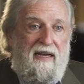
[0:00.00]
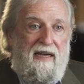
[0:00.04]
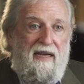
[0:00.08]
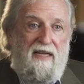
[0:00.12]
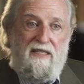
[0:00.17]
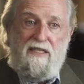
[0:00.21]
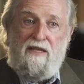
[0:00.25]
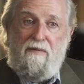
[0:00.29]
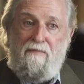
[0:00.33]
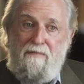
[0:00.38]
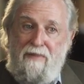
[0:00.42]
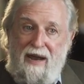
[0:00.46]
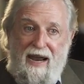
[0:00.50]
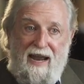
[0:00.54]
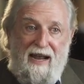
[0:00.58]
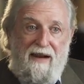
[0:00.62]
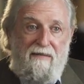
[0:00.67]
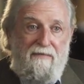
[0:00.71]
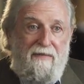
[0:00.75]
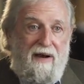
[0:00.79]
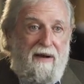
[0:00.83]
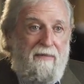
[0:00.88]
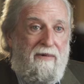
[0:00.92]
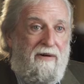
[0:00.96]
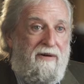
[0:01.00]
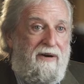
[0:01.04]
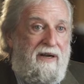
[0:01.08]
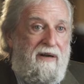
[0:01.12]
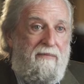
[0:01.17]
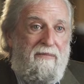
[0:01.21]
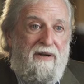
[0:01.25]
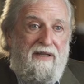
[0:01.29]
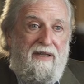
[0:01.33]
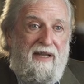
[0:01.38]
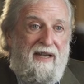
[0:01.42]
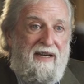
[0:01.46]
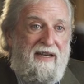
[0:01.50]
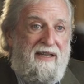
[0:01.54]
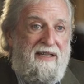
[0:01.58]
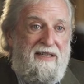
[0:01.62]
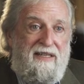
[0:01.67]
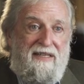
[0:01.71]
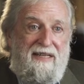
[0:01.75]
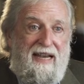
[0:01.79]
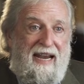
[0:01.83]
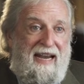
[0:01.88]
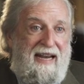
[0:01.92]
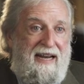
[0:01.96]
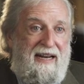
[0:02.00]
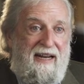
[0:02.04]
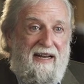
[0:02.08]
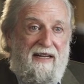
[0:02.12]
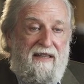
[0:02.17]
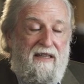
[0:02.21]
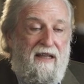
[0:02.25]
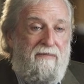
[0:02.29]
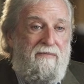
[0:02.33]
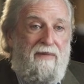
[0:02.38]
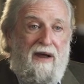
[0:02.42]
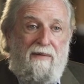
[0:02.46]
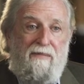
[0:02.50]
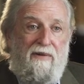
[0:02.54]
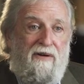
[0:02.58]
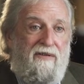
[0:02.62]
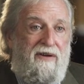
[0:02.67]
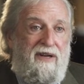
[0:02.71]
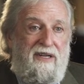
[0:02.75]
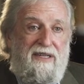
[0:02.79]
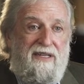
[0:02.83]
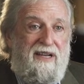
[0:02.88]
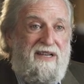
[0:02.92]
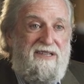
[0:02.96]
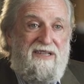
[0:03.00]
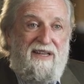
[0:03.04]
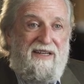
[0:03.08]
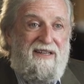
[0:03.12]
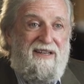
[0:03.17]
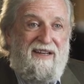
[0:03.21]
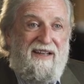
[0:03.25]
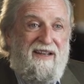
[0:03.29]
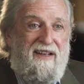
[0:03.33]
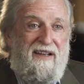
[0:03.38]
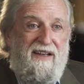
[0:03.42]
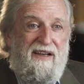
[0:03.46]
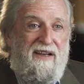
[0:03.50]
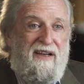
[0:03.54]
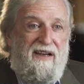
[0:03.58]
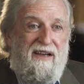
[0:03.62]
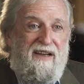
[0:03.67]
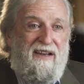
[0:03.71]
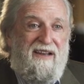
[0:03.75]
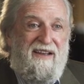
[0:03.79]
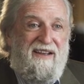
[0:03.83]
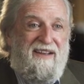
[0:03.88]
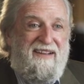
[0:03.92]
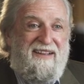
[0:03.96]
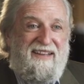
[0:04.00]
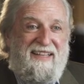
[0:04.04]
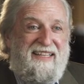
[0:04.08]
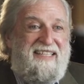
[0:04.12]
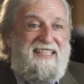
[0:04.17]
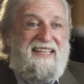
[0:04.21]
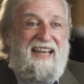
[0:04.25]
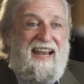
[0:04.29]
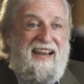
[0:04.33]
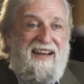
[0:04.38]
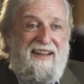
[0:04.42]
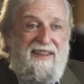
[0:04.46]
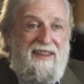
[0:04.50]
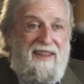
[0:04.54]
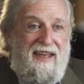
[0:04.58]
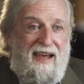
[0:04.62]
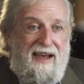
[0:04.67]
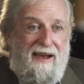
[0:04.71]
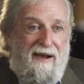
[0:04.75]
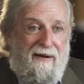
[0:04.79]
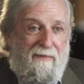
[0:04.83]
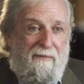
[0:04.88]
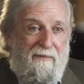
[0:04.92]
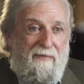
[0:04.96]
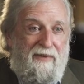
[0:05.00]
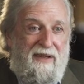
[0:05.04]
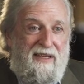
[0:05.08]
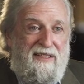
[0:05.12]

It's a bad memory, but they contain it. The memory doesn't contain them.